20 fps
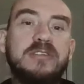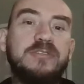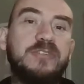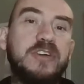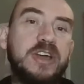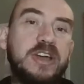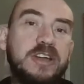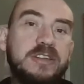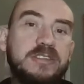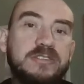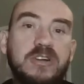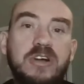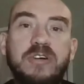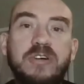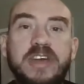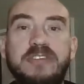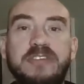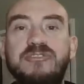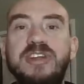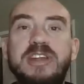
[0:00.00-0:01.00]
have heard,
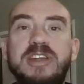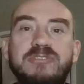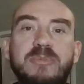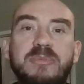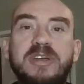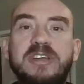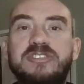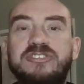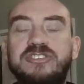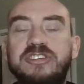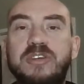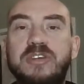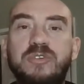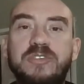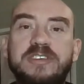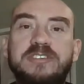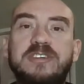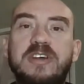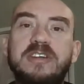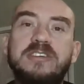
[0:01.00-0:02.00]
oh, they're really rubbish, all
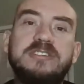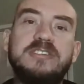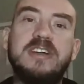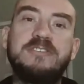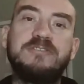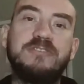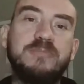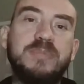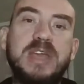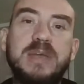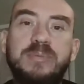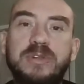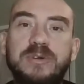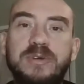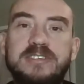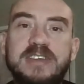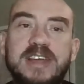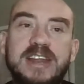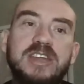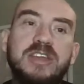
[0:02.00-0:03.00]
this kind of stuff from people who
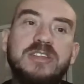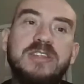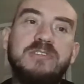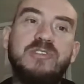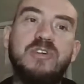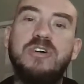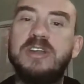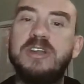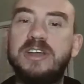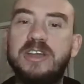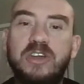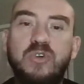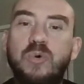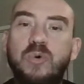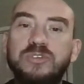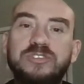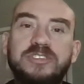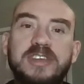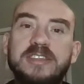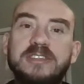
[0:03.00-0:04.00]
are telling you they've got like a
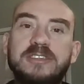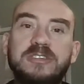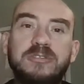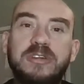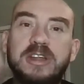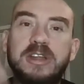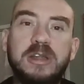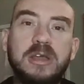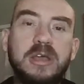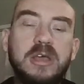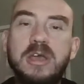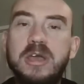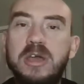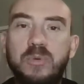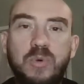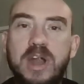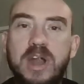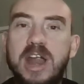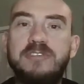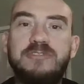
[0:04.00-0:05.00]
call center in
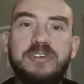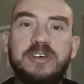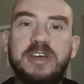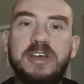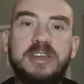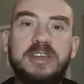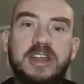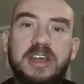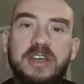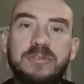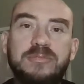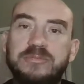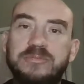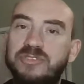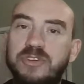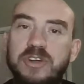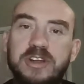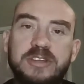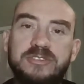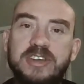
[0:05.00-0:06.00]
wherever,
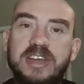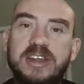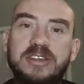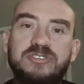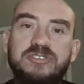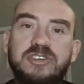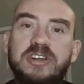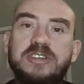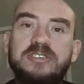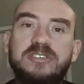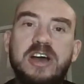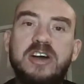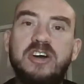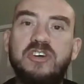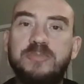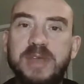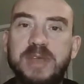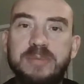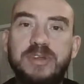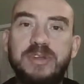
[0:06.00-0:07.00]
trying to
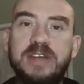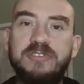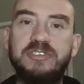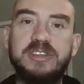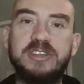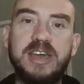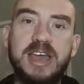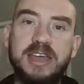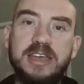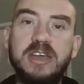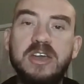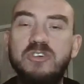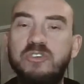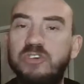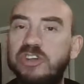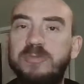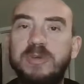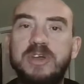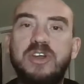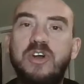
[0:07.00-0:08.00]
dial people every day,
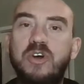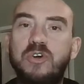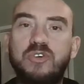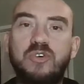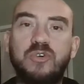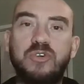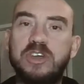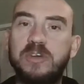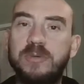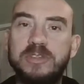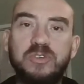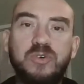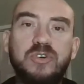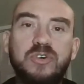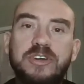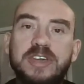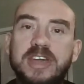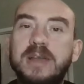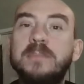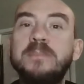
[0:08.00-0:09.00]
or even cold calling with door
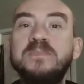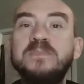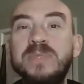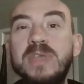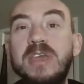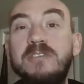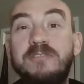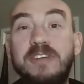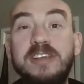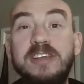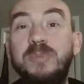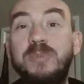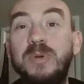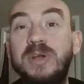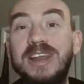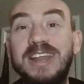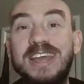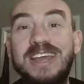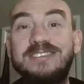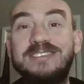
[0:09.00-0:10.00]
knocking.
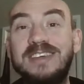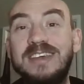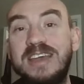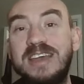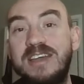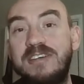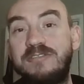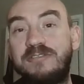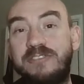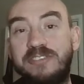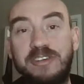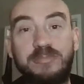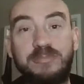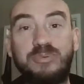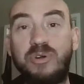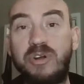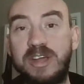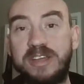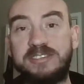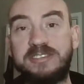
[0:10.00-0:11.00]
Facebook leads, for the
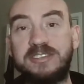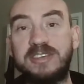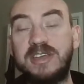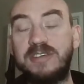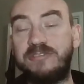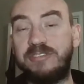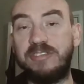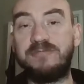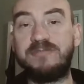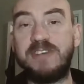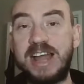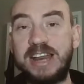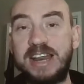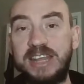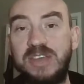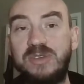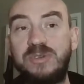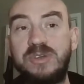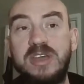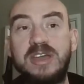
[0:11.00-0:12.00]
price, for the
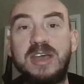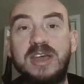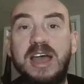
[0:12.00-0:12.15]
value,